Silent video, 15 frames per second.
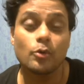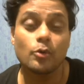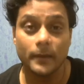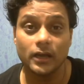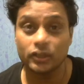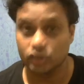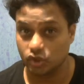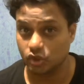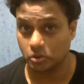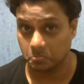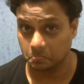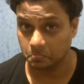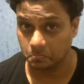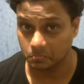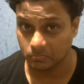
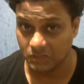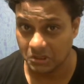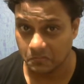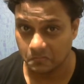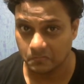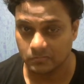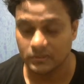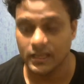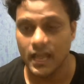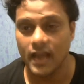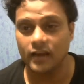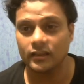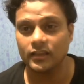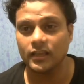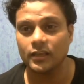much
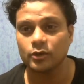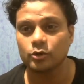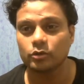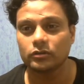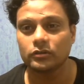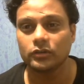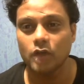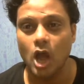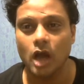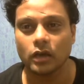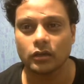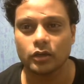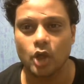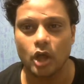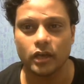that they could
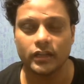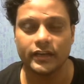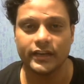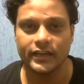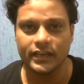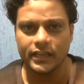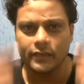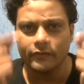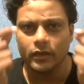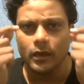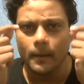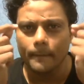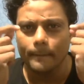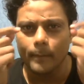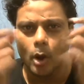not tolerate even
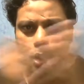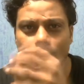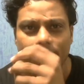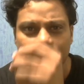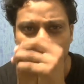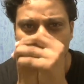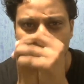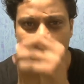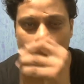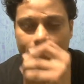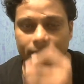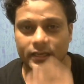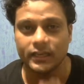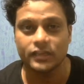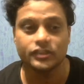a moment's
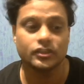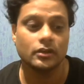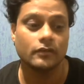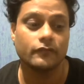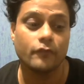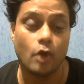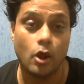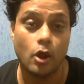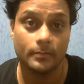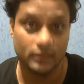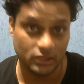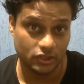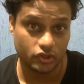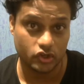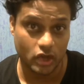separation from
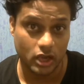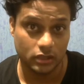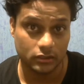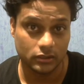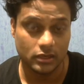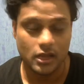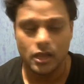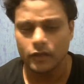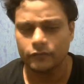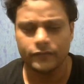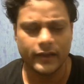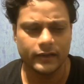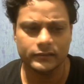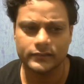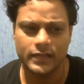each other.
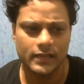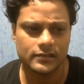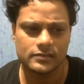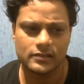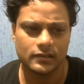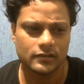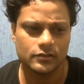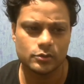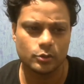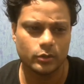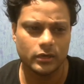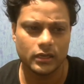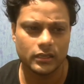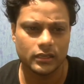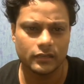Fantastic, so lucky,